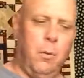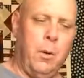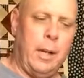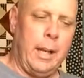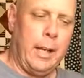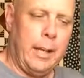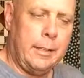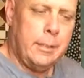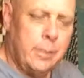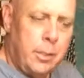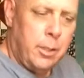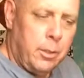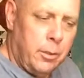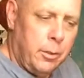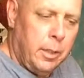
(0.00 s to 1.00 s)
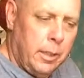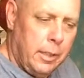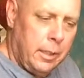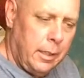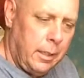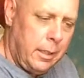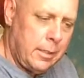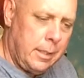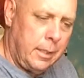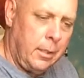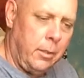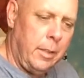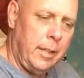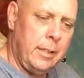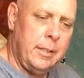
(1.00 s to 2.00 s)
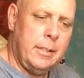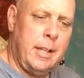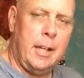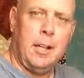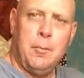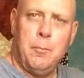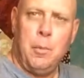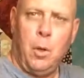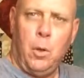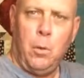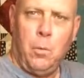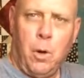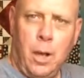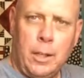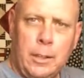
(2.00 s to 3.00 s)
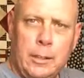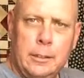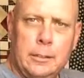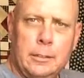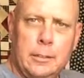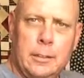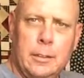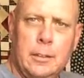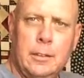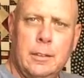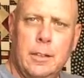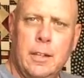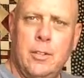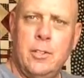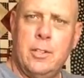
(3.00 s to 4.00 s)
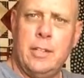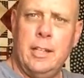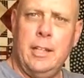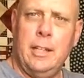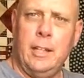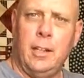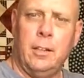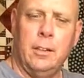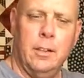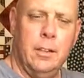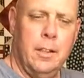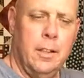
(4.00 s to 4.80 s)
what I like to do is I go ahead and take a bowl of water, as you see here,